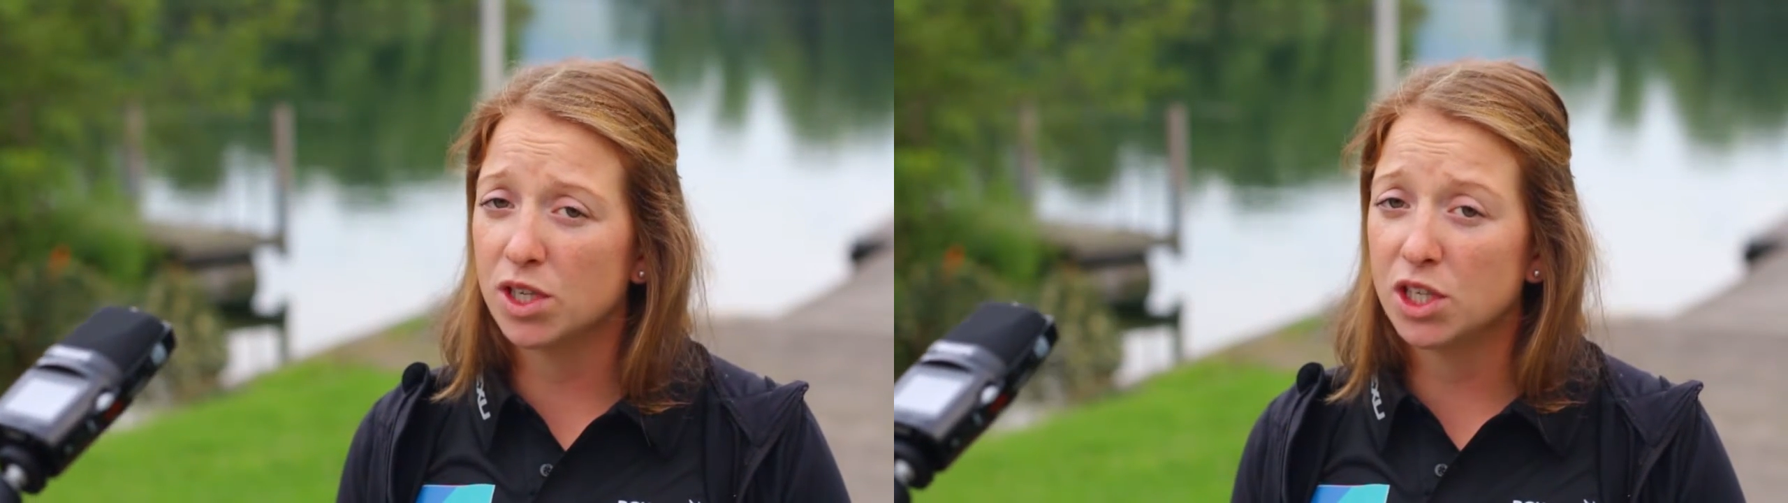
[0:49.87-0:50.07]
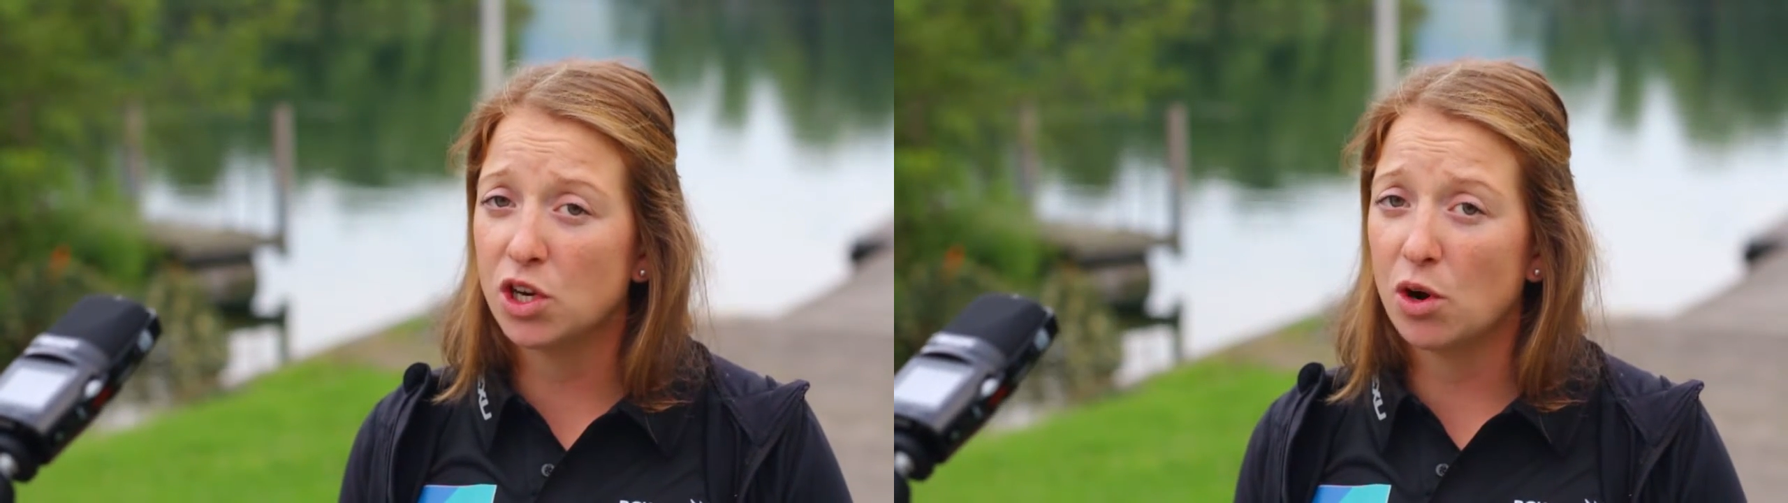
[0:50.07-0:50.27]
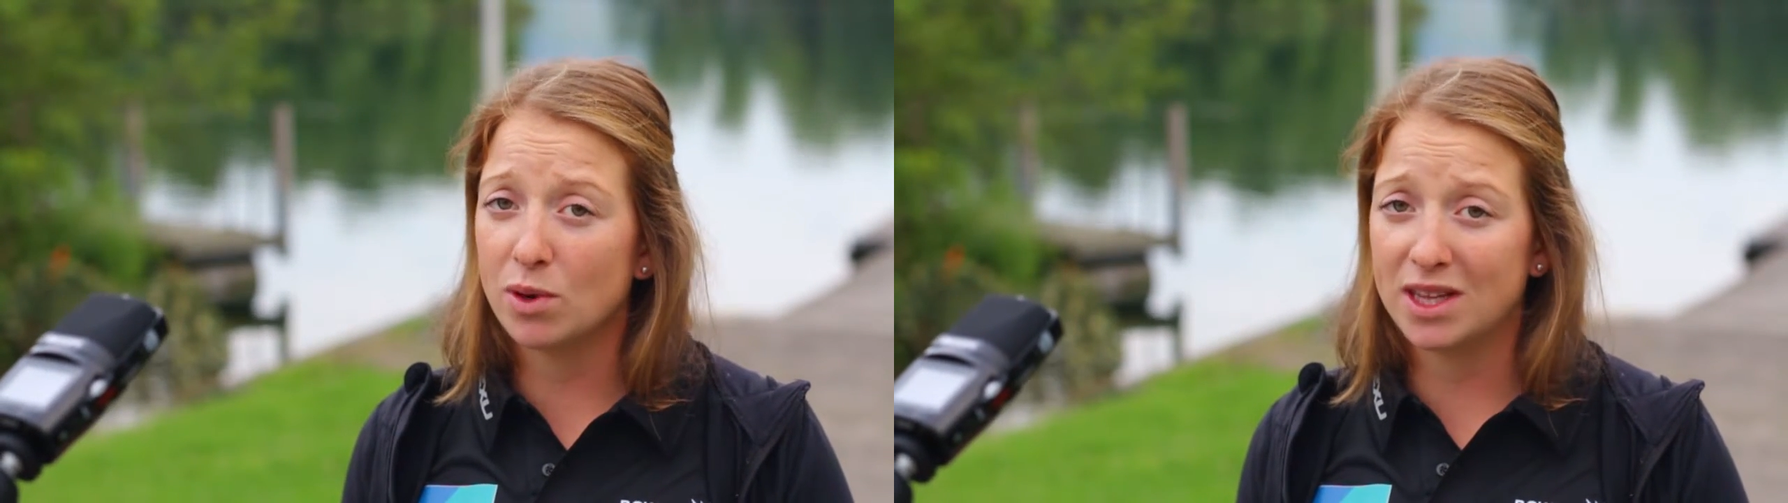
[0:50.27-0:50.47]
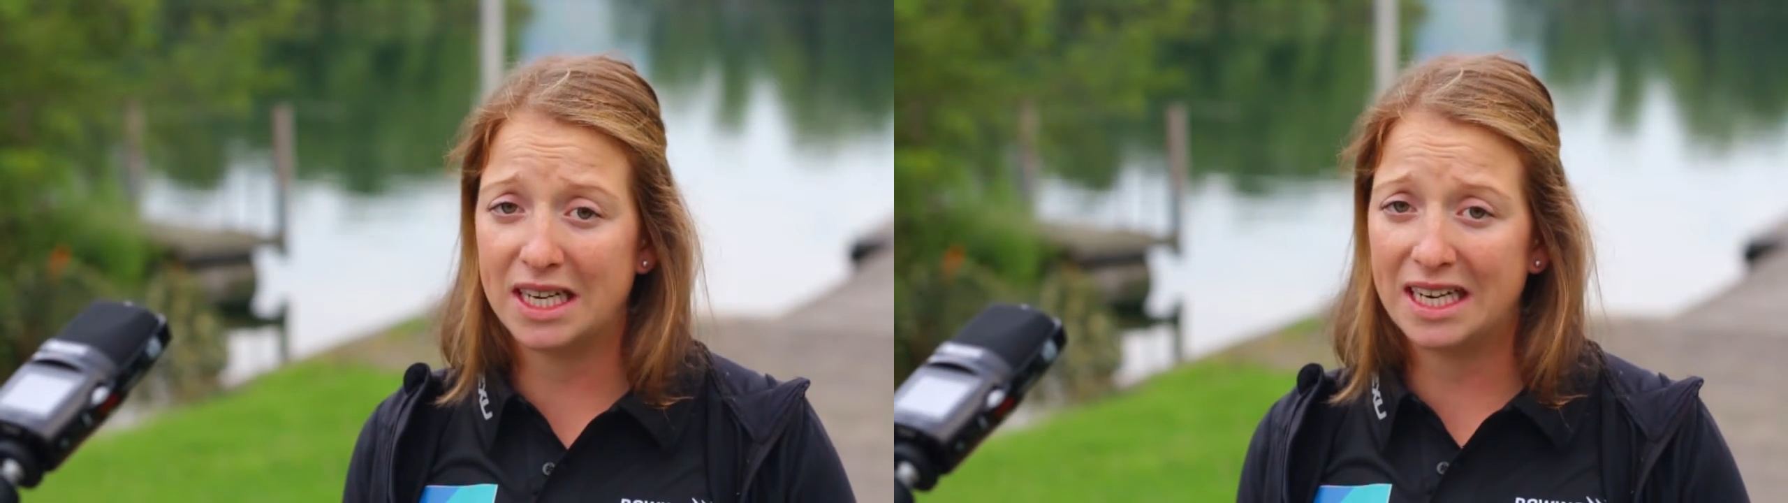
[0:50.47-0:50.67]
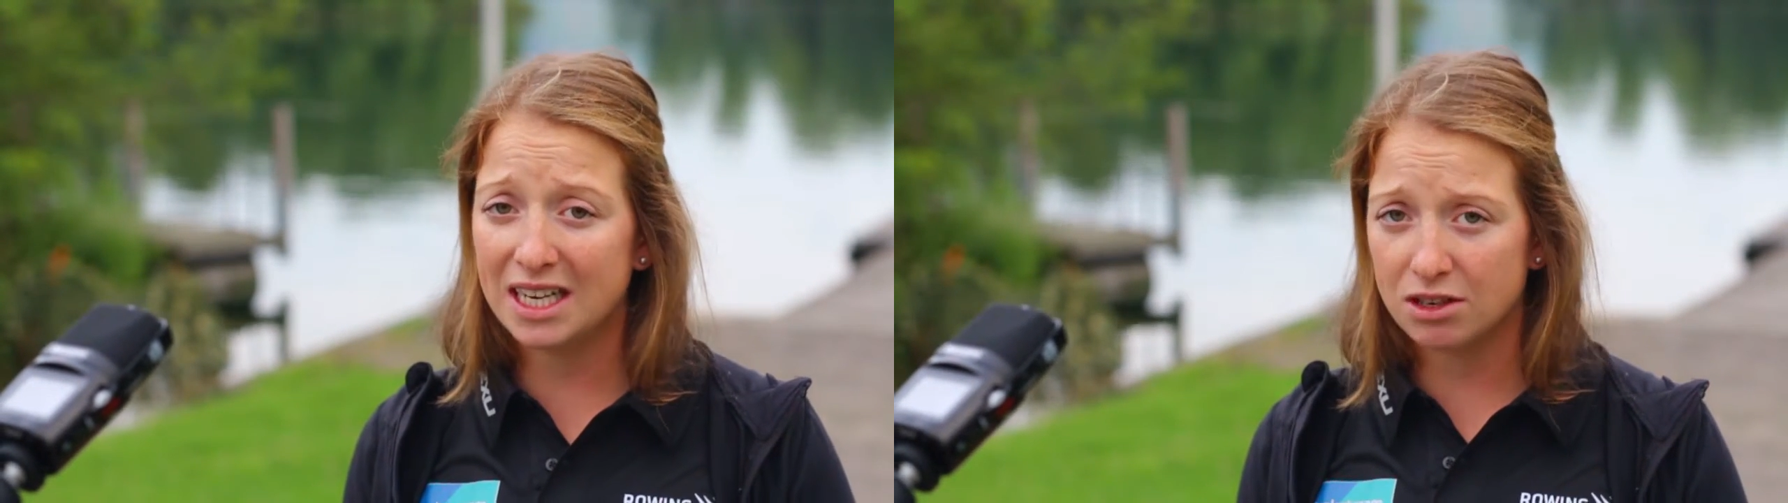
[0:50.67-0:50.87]
You know, we're the
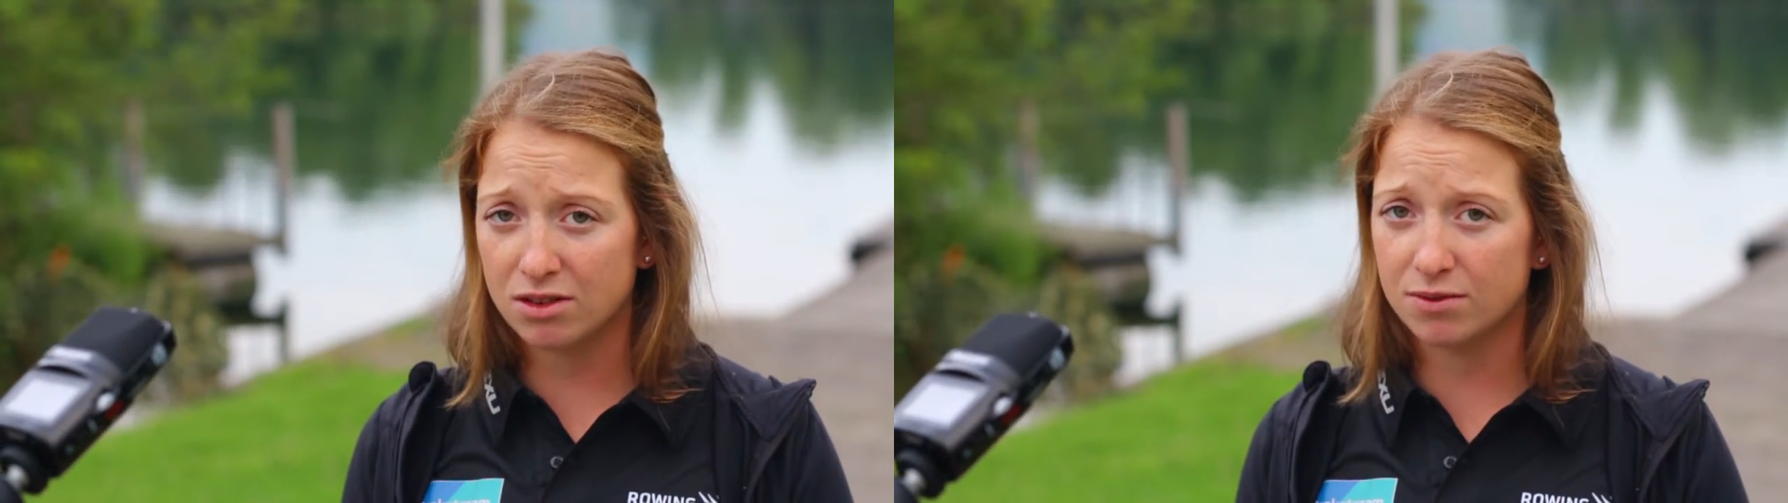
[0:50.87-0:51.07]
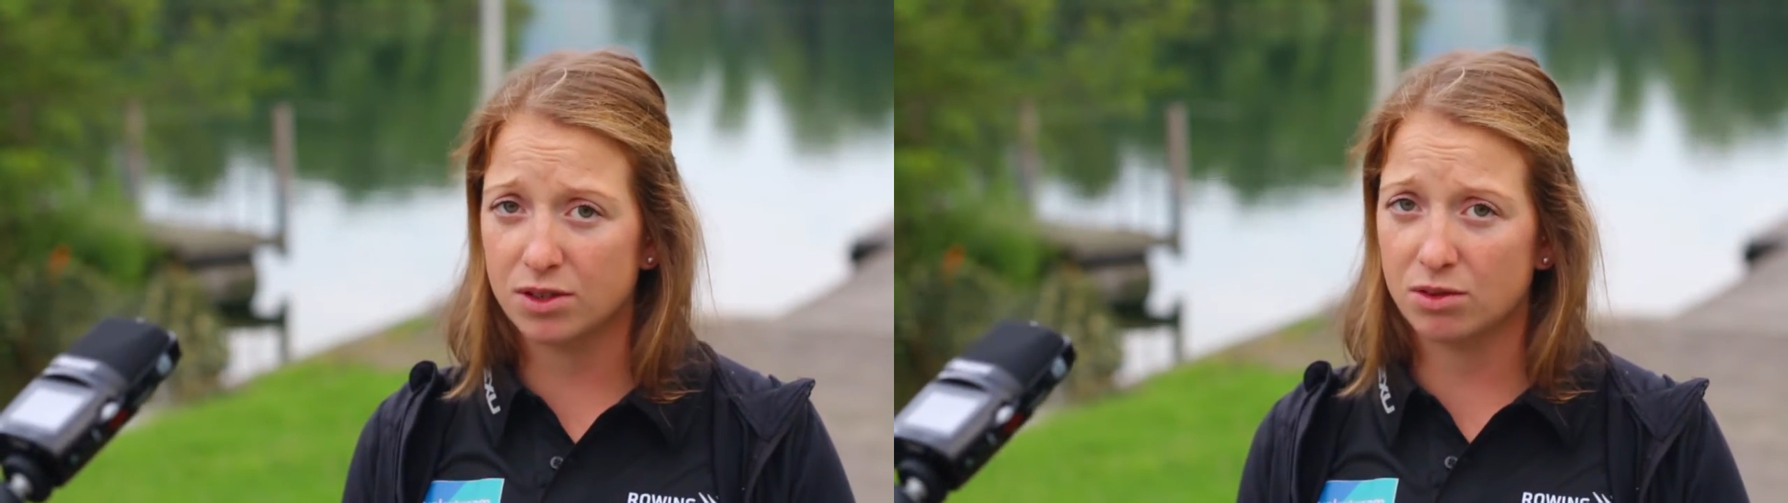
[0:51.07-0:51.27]
leader of